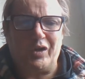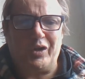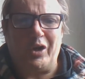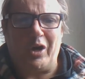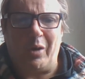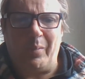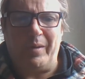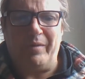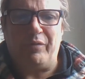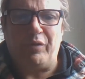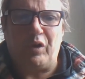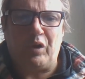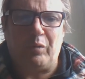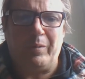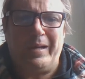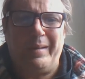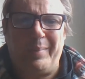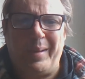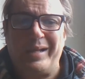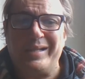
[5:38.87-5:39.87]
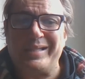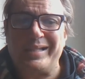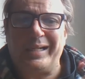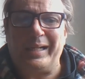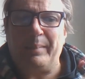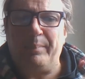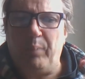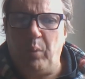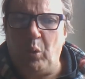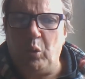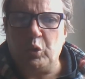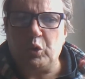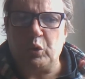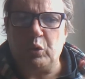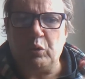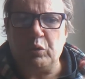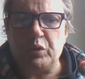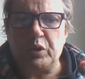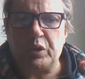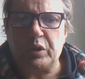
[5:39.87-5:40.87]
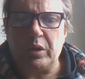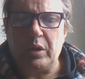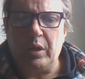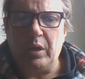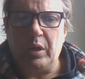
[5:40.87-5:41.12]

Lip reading: you know, I went through three basically portals,